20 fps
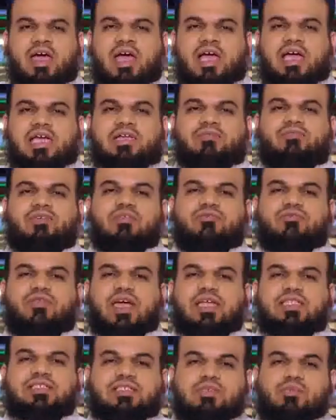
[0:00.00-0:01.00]
him, he will
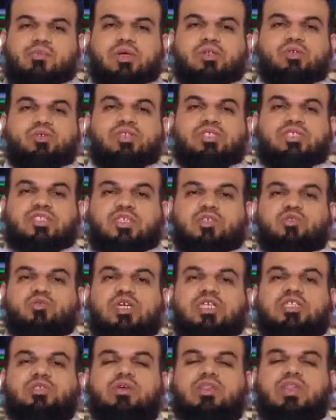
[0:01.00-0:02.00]
most likely kill them or